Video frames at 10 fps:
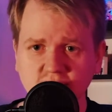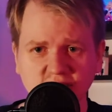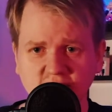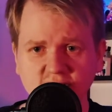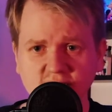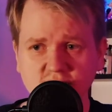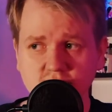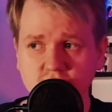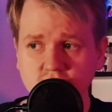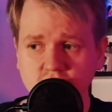mechanic,
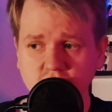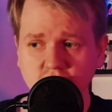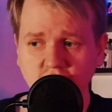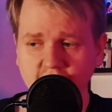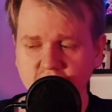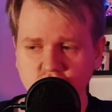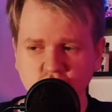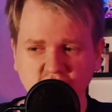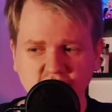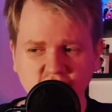I'm not
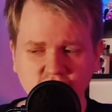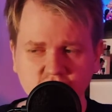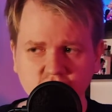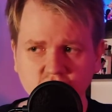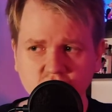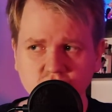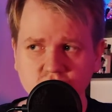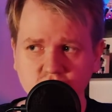sure how it go.